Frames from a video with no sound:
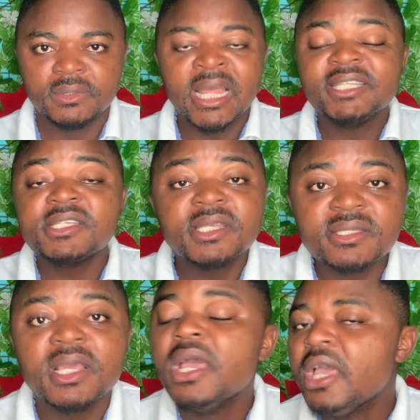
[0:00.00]
That is
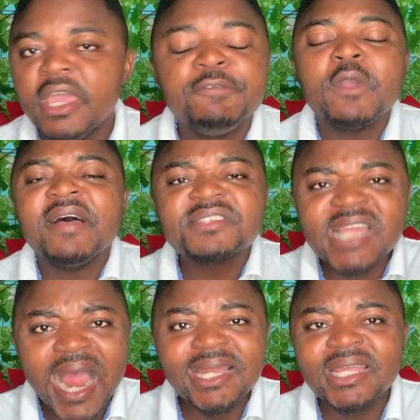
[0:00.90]
it. If you have
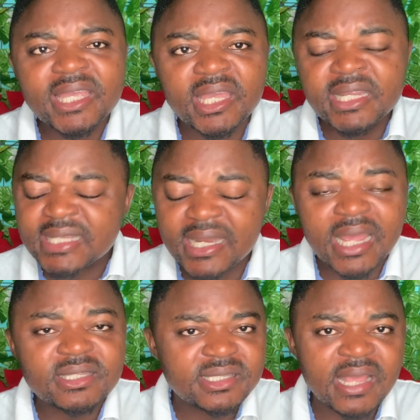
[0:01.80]
Starlink
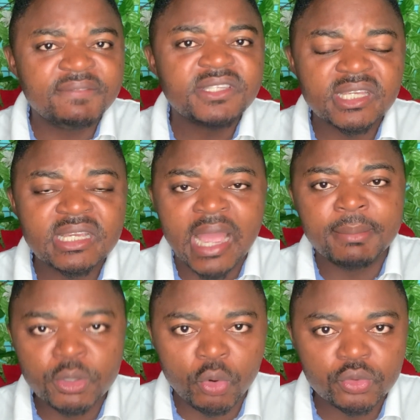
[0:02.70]
internet service in
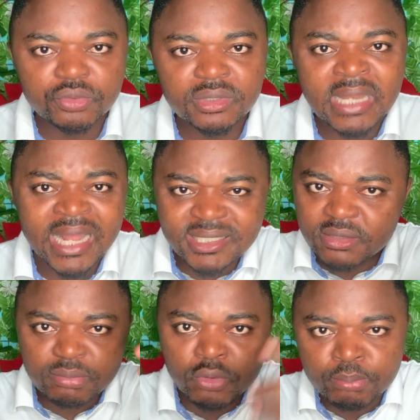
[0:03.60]
Cameroon, that's
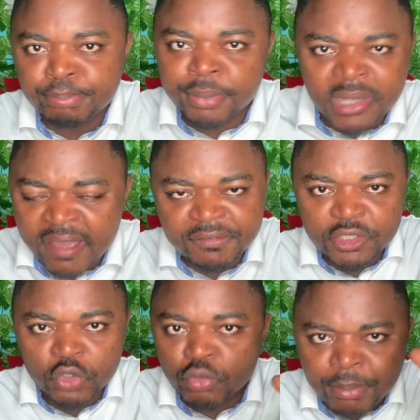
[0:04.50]

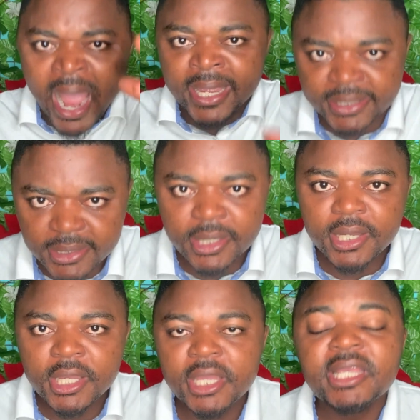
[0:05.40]
everything you buy.
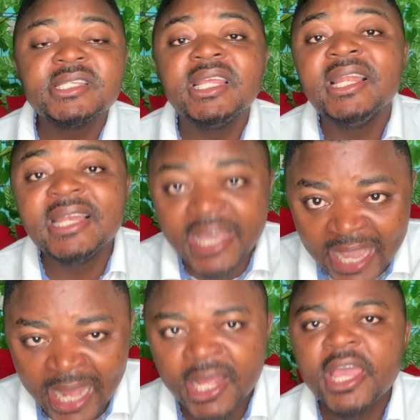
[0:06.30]
Is
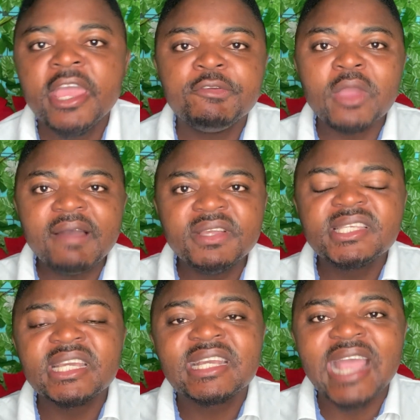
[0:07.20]
illegal. If you have
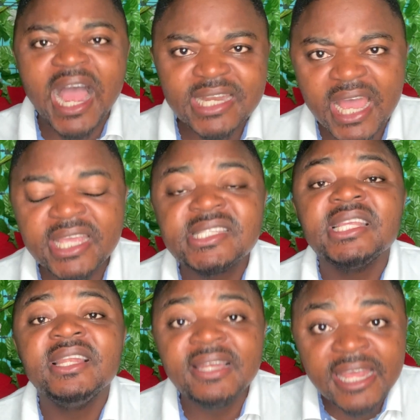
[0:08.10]
it in Ghana, is
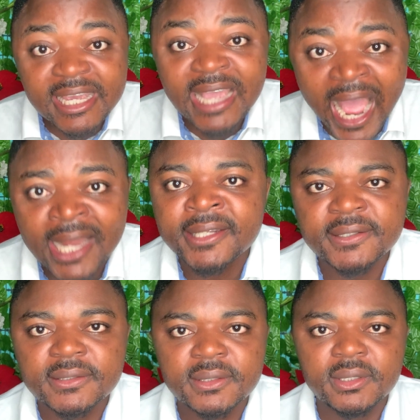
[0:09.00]
illegal.
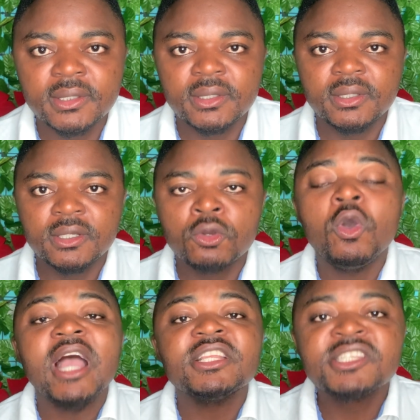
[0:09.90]

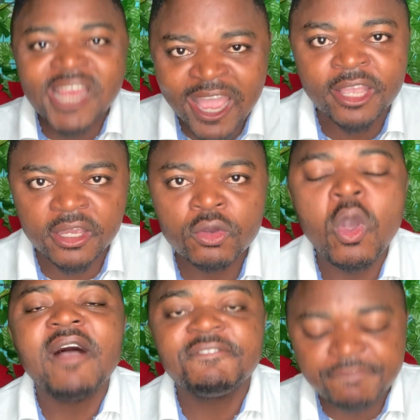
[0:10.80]
Go and check. Go
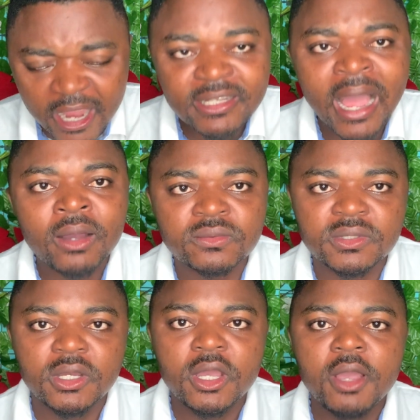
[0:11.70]
and find out.
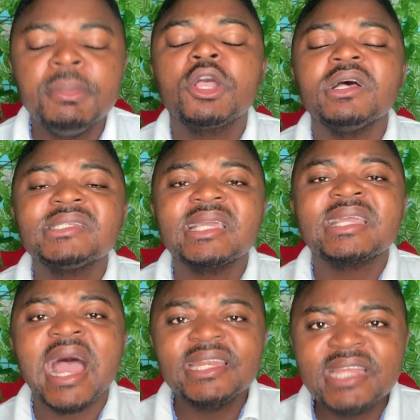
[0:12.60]
Because the
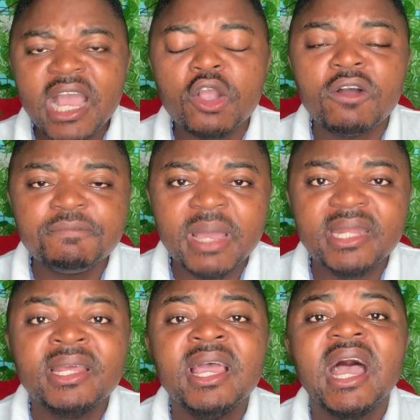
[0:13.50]
Ghanaian
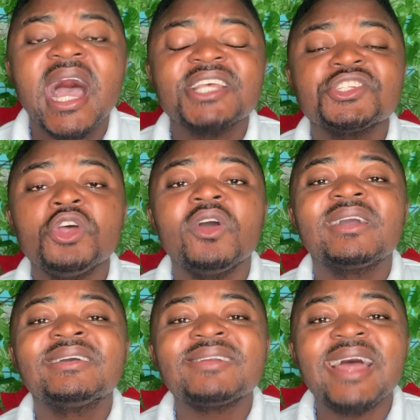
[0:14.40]
government has not